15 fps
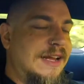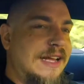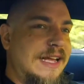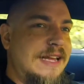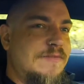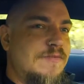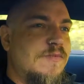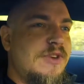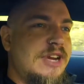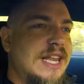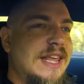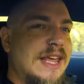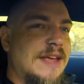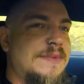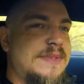It
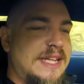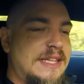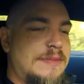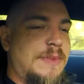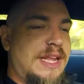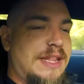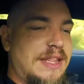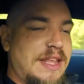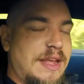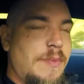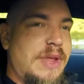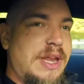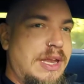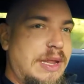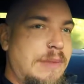really upsets me that they
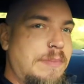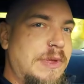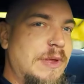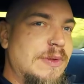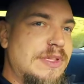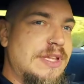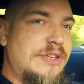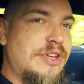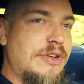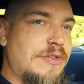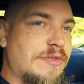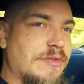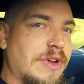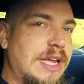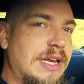went and built such a
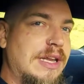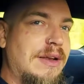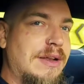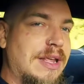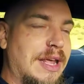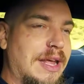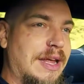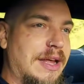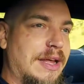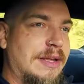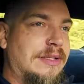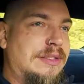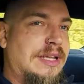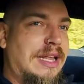great little car